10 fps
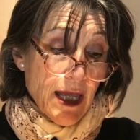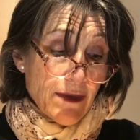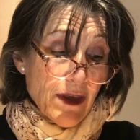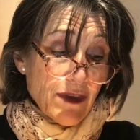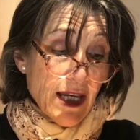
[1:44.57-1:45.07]

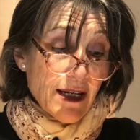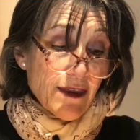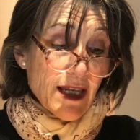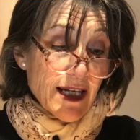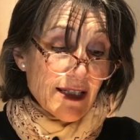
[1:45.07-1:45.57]
that they
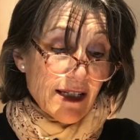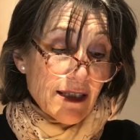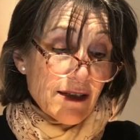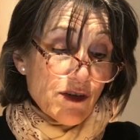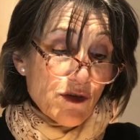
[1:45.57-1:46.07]
nonetheless
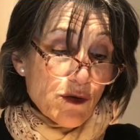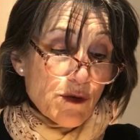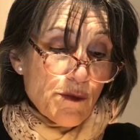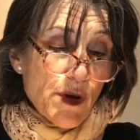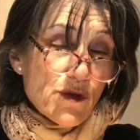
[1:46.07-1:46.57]
understood
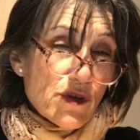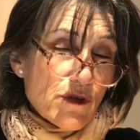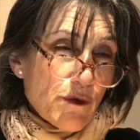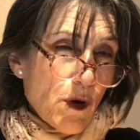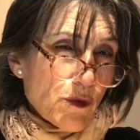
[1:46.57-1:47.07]
most
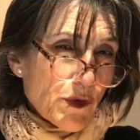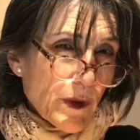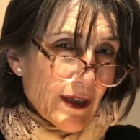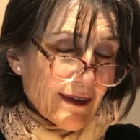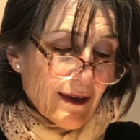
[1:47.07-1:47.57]
of what was
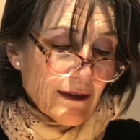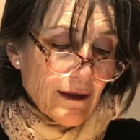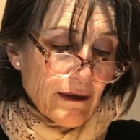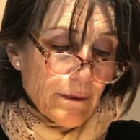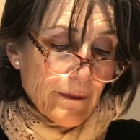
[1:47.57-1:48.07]
being said to
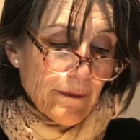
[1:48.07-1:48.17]
them.